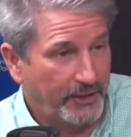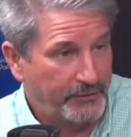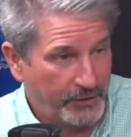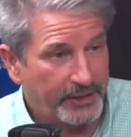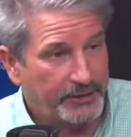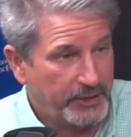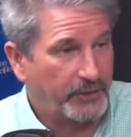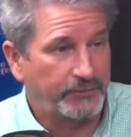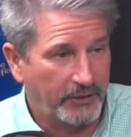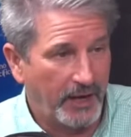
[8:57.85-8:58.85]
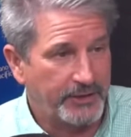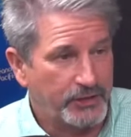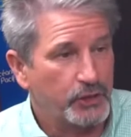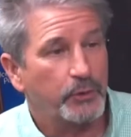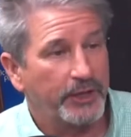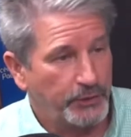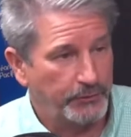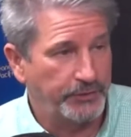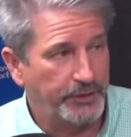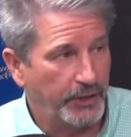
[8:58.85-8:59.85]
If you're going to do this for us, here's what we're going to do
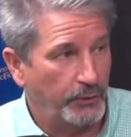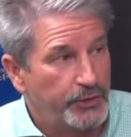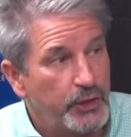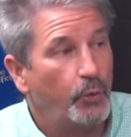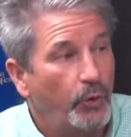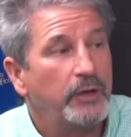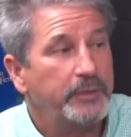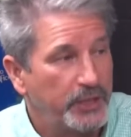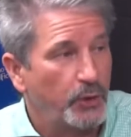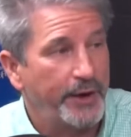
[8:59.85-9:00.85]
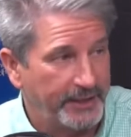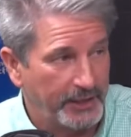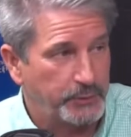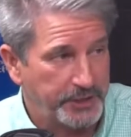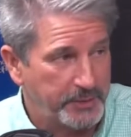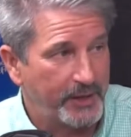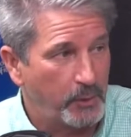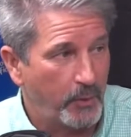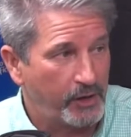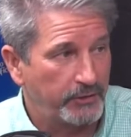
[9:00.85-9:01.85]
for you. You will be joining us with these mango
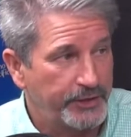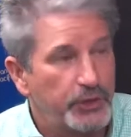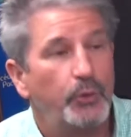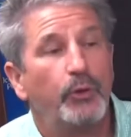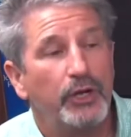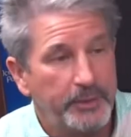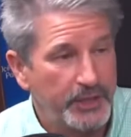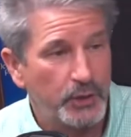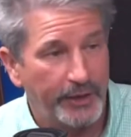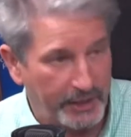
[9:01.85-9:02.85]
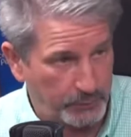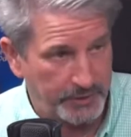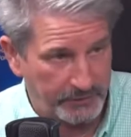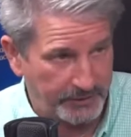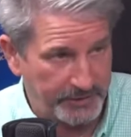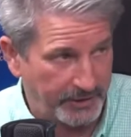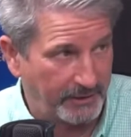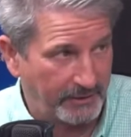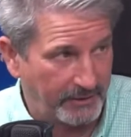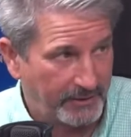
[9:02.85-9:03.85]
margaritas. You will be joining us with this fish
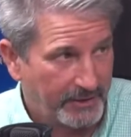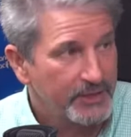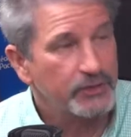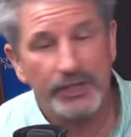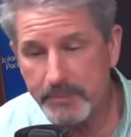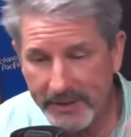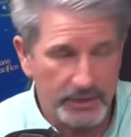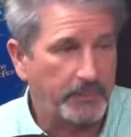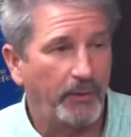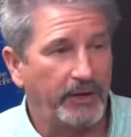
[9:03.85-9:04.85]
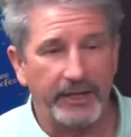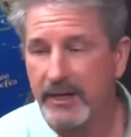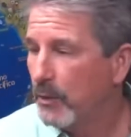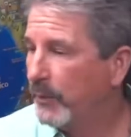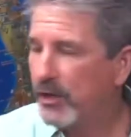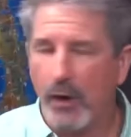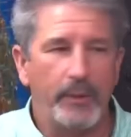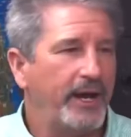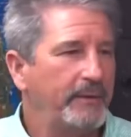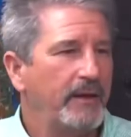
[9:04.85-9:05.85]
dinner. So let's make this a party. We go
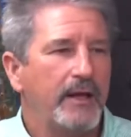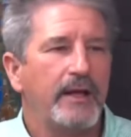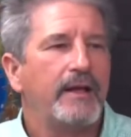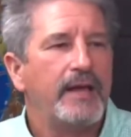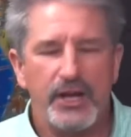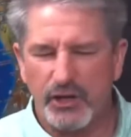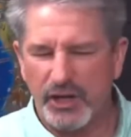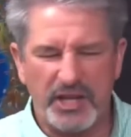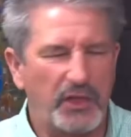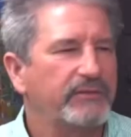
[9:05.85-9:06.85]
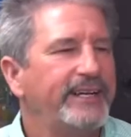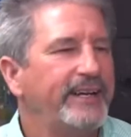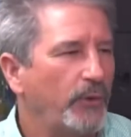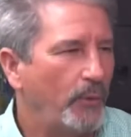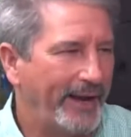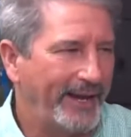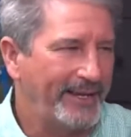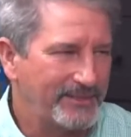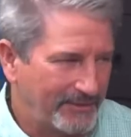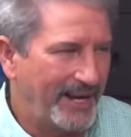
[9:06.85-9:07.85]
in. He cooks it 3 different
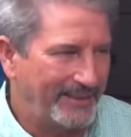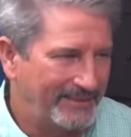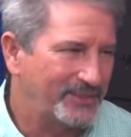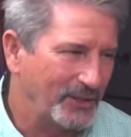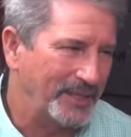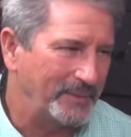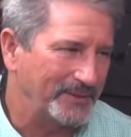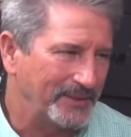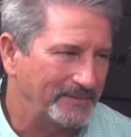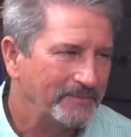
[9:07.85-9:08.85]
ways, right? So typical.